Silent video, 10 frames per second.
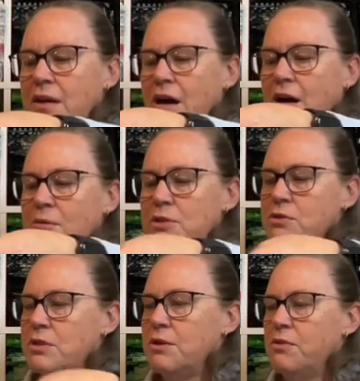But you can
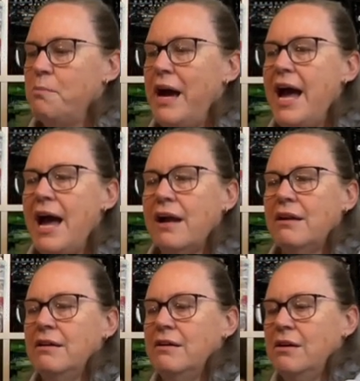see on the
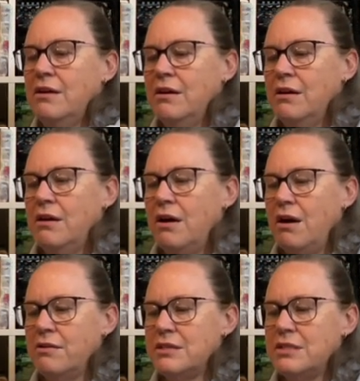back, all
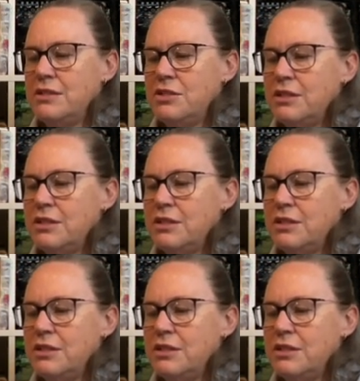the stitching